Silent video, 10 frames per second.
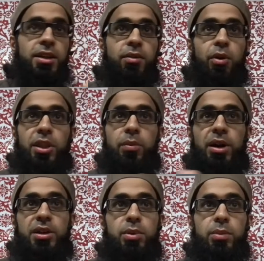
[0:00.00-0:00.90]
when they're
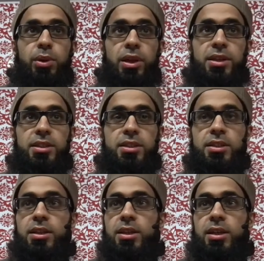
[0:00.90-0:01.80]
about to be placed
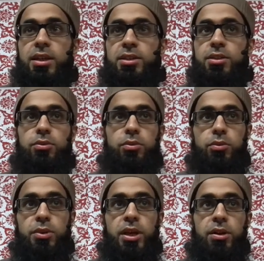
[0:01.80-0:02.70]
into.
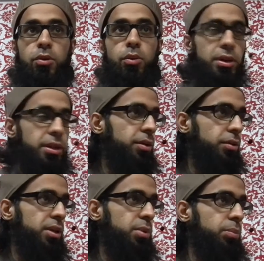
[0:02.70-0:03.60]
They know where they're
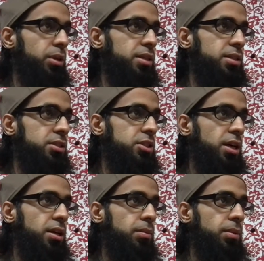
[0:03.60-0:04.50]
going to be placed, in
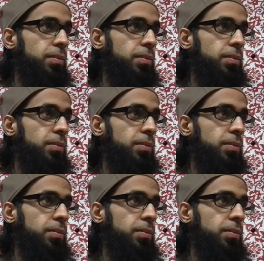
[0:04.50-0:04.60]
Jahannam.